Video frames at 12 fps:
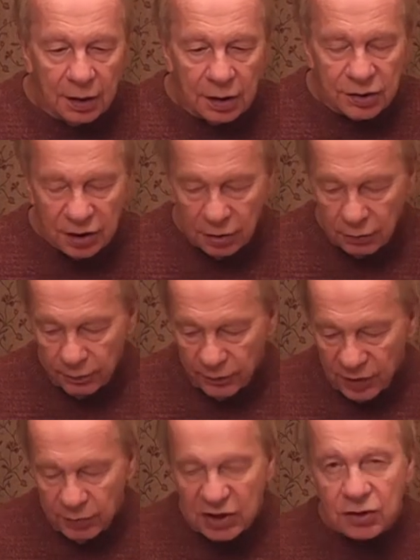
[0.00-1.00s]
So
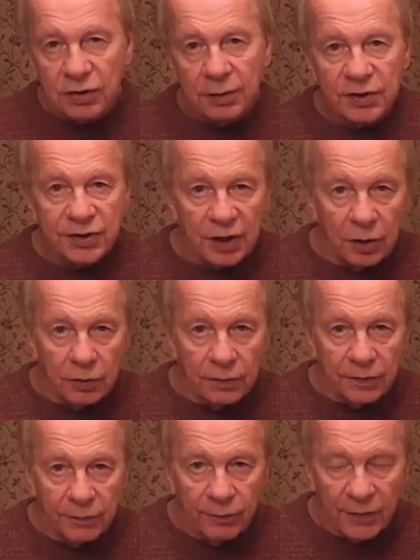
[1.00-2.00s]
the mystery was
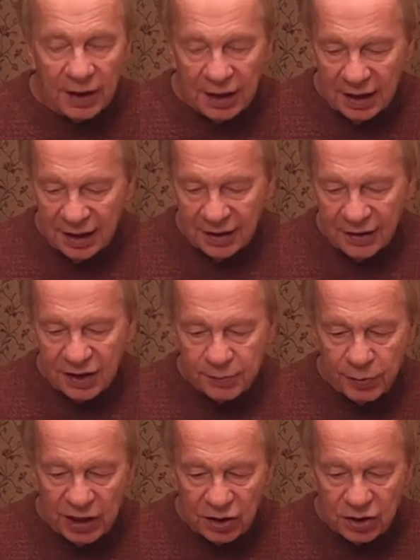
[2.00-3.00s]
solved. This
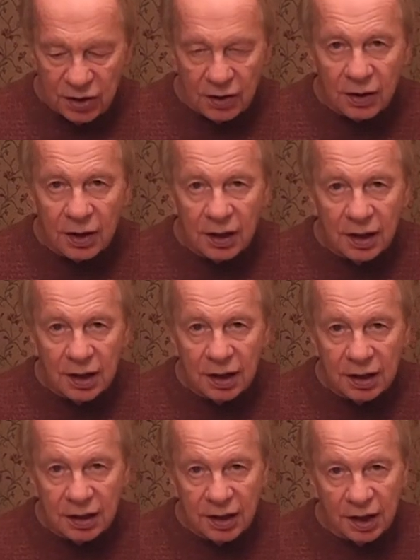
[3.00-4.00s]
picture
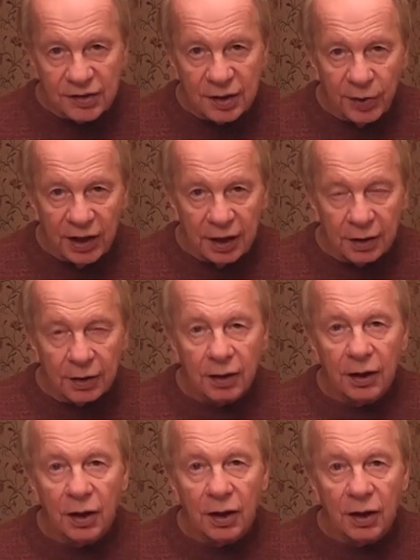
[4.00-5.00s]
does appear
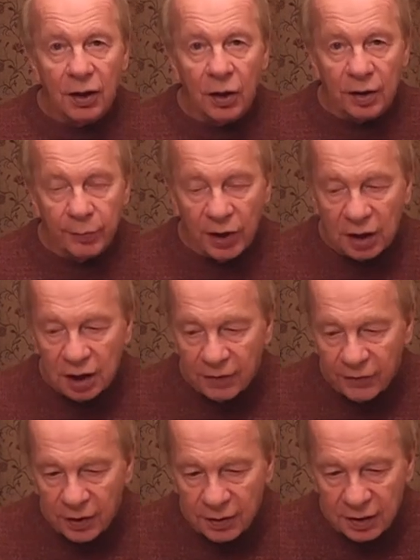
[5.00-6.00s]
on a book
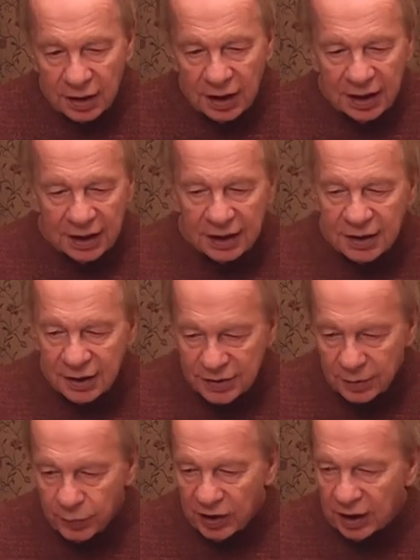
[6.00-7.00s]
cover. It does
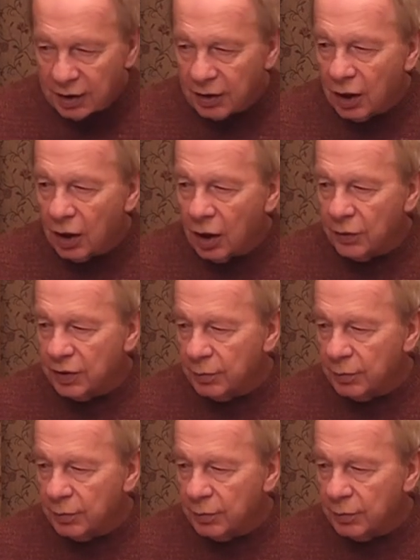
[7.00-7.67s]
appear on The